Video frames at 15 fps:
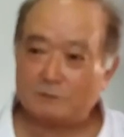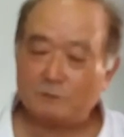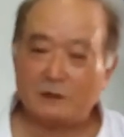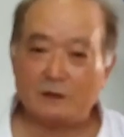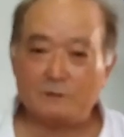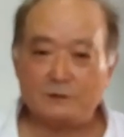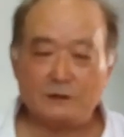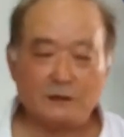
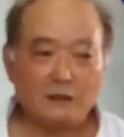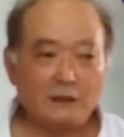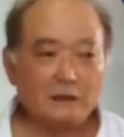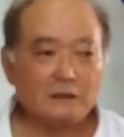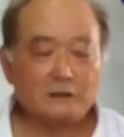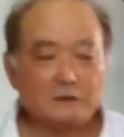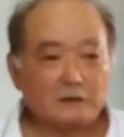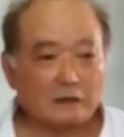Maybe
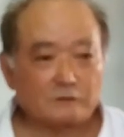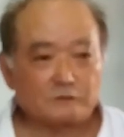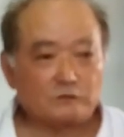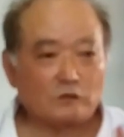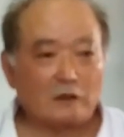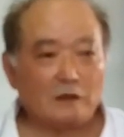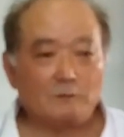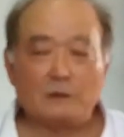taxi
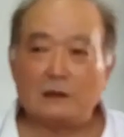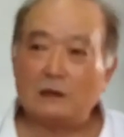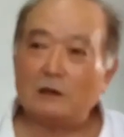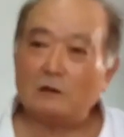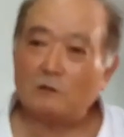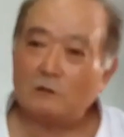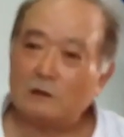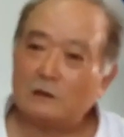driver
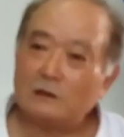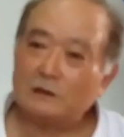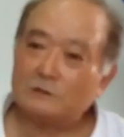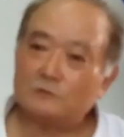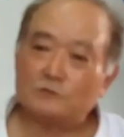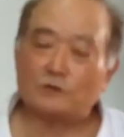or